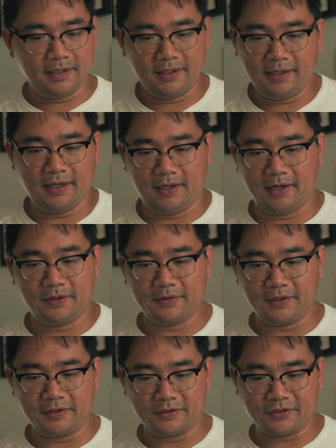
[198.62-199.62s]
yeah, I don't
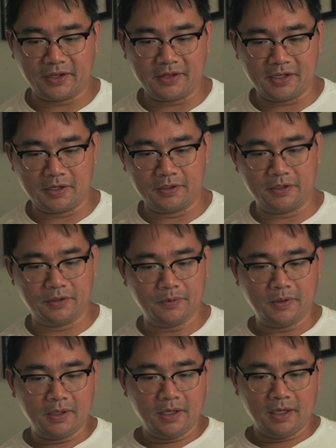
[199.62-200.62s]
think there's anything you could do.
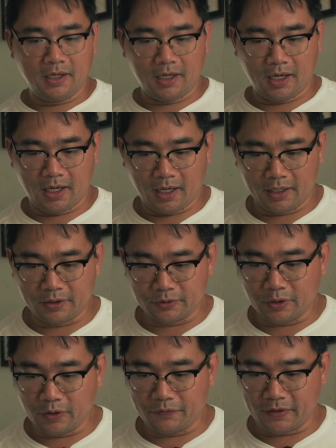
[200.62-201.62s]
I don't
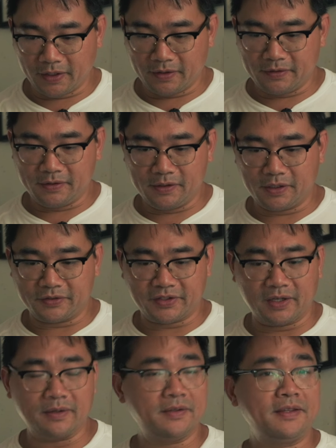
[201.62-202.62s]
know if you can
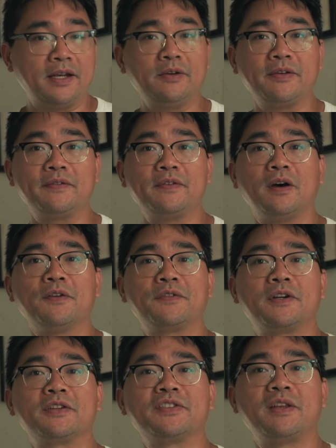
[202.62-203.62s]
send, they don't even
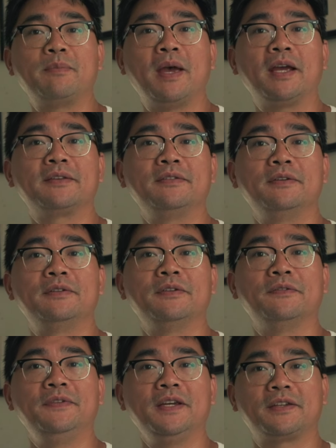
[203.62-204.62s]
offer a send back to
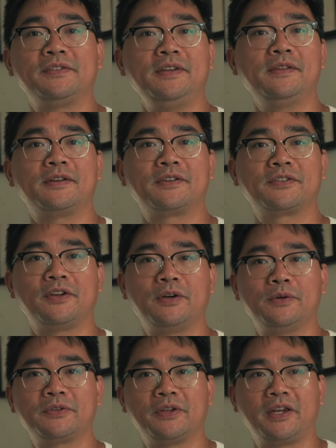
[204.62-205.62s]
fix either.
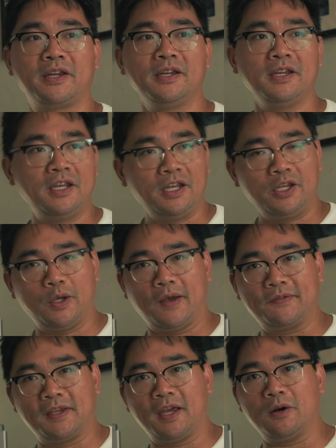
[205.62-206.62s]
So it's like you
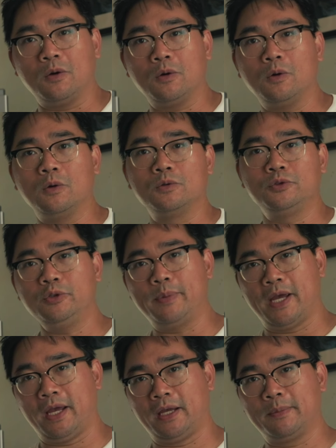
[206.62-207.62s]
have to get a whole new
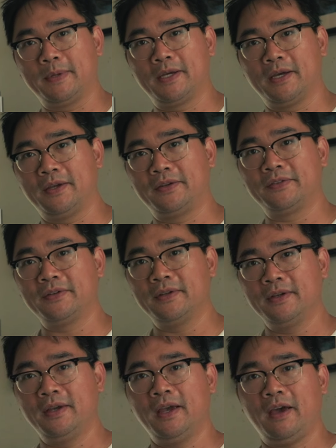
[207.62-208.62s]
bag because
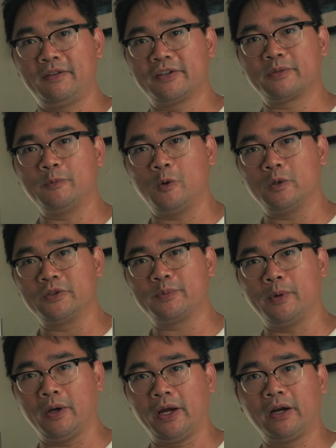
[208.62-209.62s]
of this
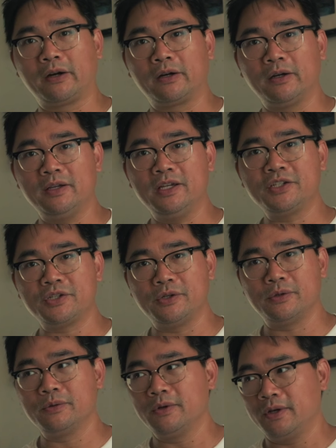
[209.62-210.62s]
small error
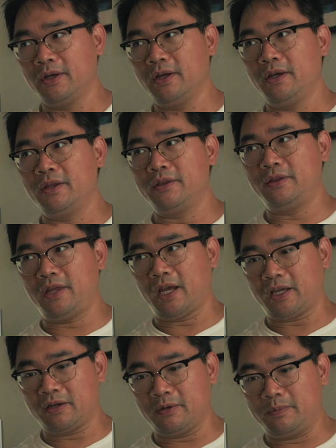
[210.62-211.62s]
issue
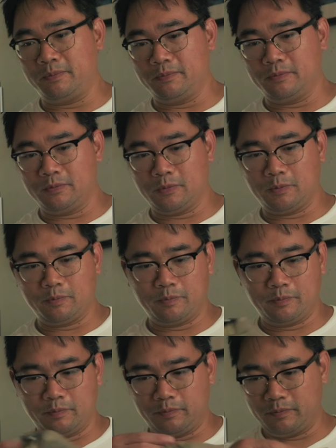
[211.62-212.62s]
that could,
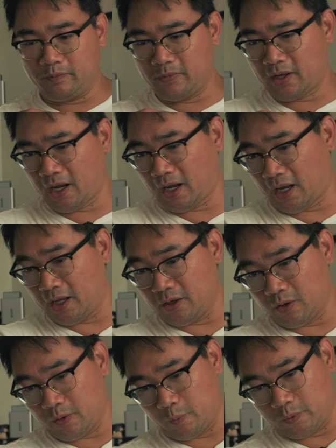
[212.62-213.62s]

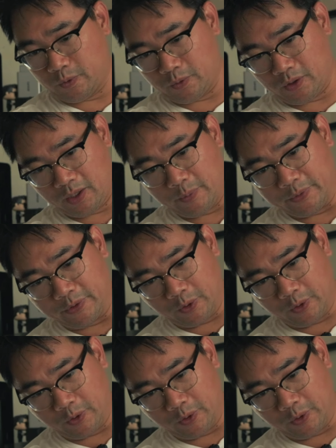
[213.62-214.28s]
I would